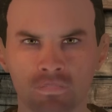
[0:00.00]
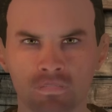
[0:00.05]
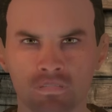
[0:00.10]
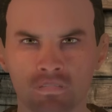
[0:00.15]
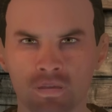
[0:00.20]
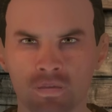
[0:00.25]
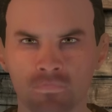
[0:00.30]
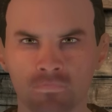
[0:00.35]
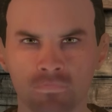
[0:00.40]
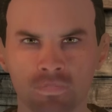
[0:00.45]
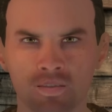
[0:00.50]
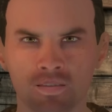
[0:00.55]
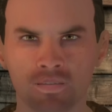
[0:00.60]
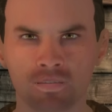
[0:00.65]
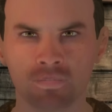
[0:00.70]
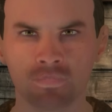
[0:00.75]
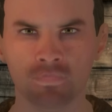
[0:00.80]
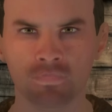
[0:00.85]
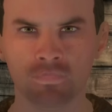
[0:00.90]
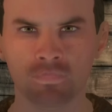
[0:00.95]

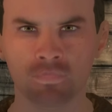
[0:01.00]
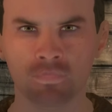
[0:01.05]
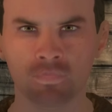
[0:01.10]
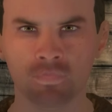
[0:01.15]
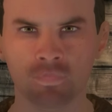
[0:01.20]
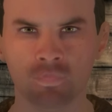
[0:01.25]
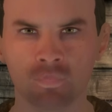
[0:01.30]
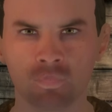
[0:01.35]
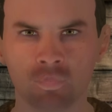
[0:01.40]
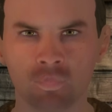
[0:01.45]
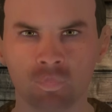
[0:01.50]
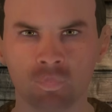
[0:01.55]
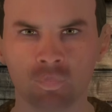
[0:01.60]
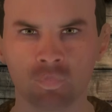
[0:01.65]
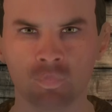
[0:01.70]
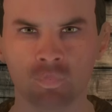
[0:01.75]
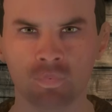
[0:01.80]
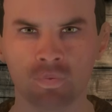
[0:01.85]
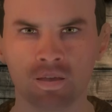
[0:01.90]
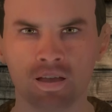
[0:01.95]
Vampires?
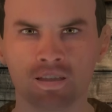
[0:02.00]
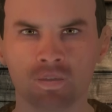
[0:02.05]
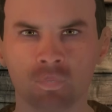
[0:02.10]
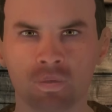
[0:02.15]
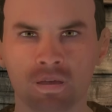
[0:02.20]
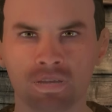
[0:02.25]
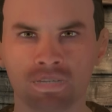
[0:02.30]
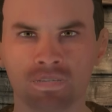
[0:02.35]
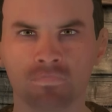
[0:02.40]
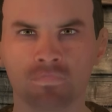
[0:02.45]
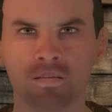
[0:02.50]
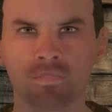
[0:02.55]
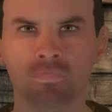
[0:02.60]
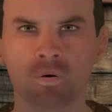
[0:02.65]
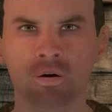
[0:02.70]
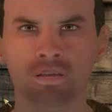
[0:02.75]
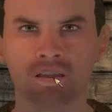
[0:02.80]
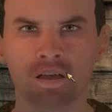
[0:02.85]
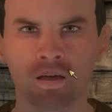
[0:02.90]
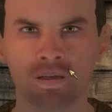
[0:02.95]
Why would you ask me
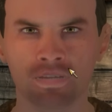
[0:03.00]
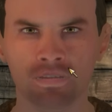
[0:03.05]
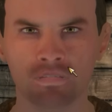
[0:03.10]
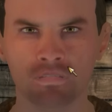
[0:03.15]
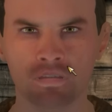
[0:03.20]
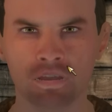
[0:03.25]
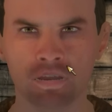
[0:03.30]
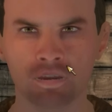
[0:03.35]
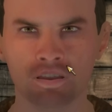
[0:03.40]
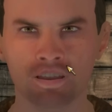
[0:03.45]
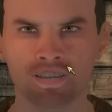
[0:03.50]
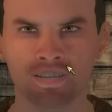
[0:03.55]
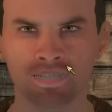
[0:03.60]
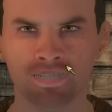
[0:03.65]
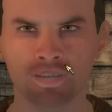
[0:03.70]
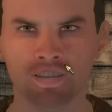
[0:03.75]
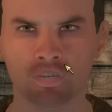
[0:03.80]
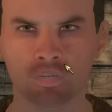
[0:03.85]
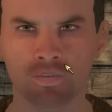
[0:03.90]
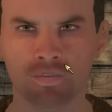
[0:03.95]
about those filthy
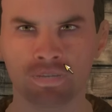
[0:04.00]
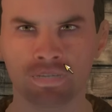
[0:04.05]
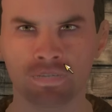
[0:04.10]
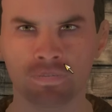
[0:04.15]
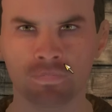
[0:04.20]
creatures?